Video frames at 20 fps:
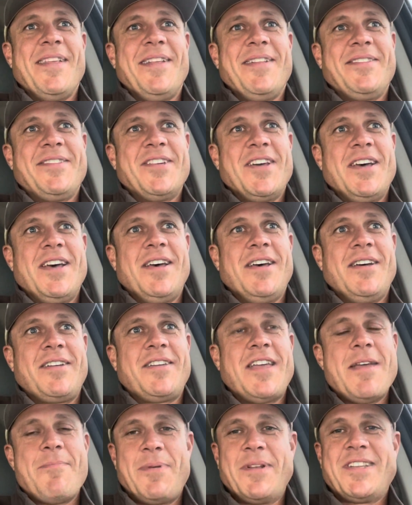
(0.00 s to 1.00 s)
to
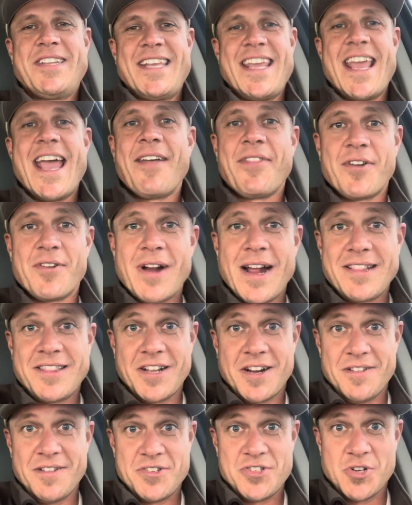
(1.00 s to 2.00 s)
keep it together right
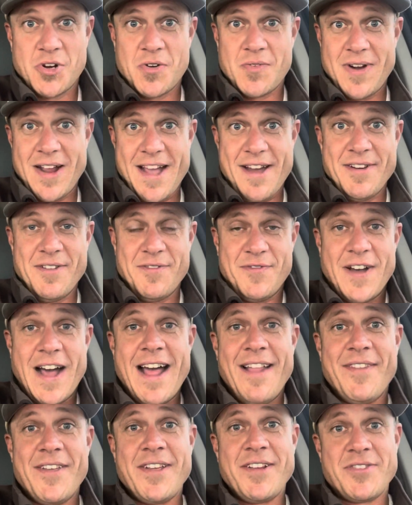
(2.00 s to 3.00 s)
there in the short round, and
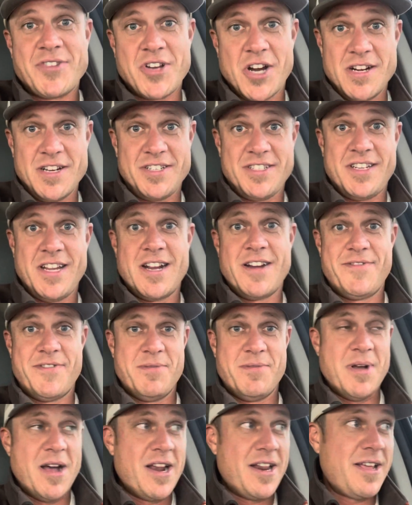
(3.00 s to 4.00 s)
finally turn a steer
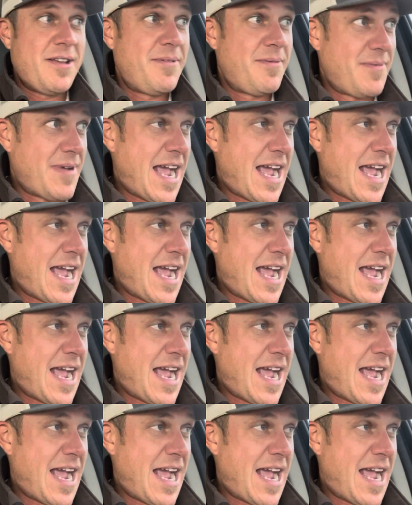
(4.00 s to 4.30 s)
for money,